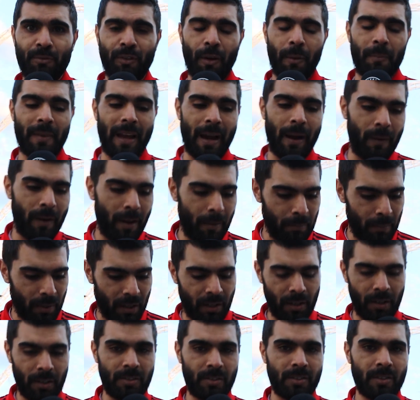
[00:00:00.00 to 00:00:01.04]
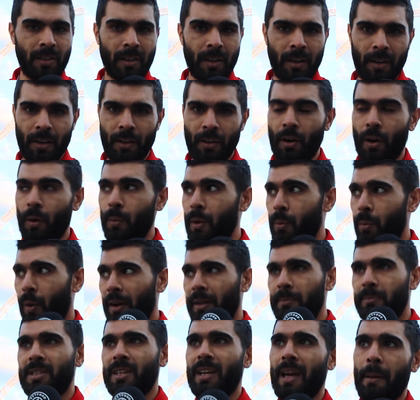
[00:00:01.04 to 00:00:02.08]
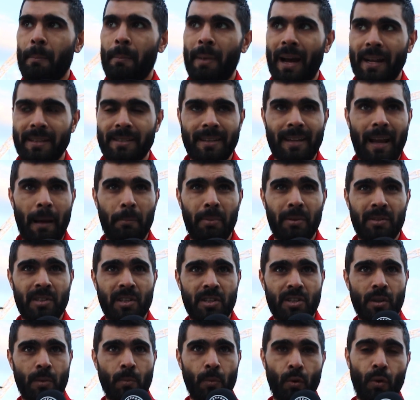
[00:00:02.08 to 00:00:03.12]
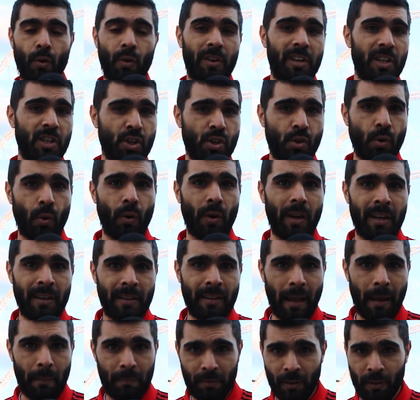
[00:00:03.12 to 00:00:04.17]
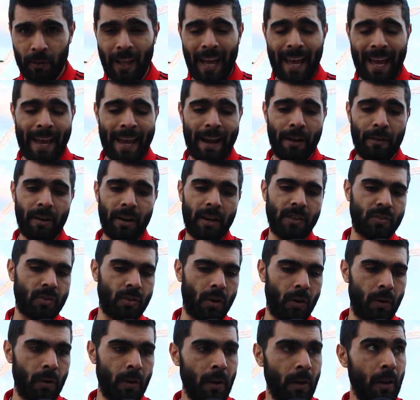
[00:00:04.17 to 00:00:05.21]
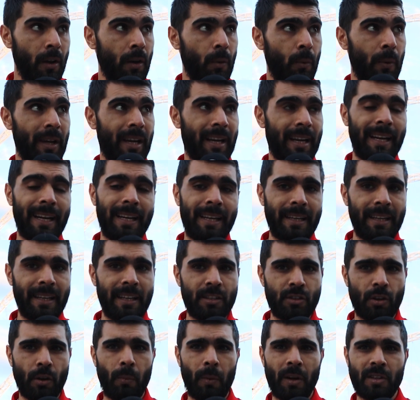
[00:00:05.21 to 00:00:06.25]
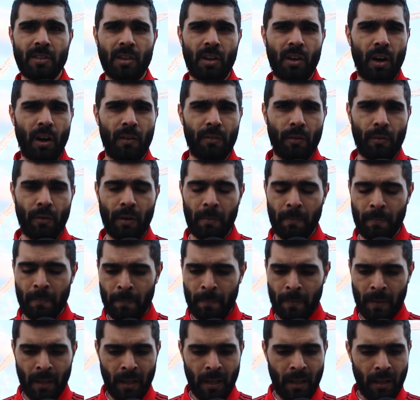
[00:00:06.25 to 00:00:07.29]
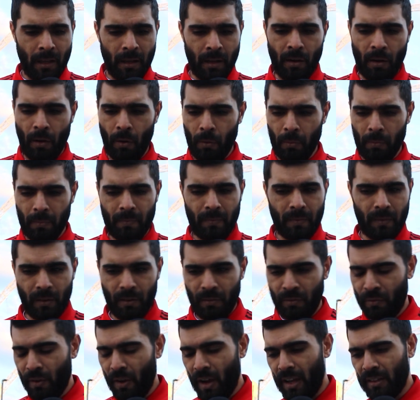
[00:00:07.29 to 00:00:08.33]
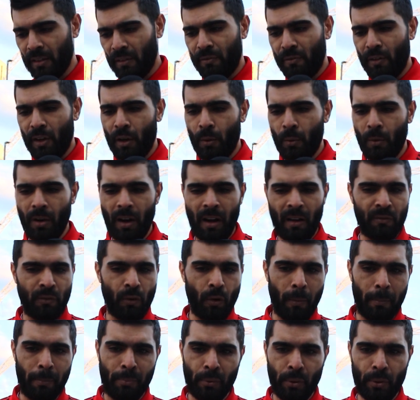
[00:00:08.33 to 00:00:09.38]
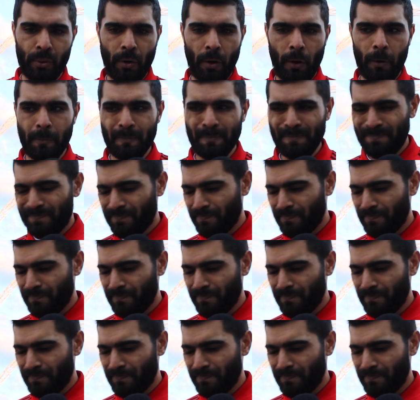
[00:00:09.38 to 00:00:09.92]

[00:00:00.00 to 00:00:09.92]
from now on because, you know, we want him to get back to that position. We're already short in depth in that area, so we clearly need someone to cover him. You know, further field, I thought Bruno